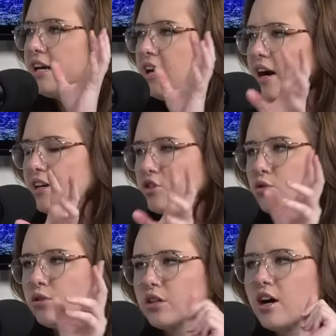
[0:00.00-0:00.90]
a high
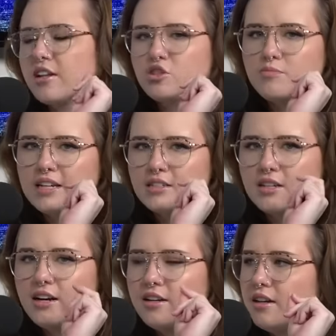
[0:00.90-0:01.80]
school or college
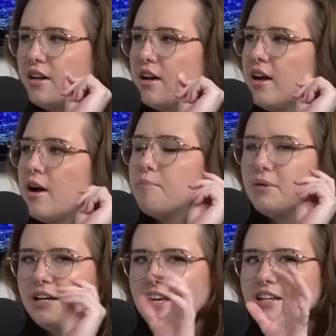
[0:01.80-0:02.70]
mascot. But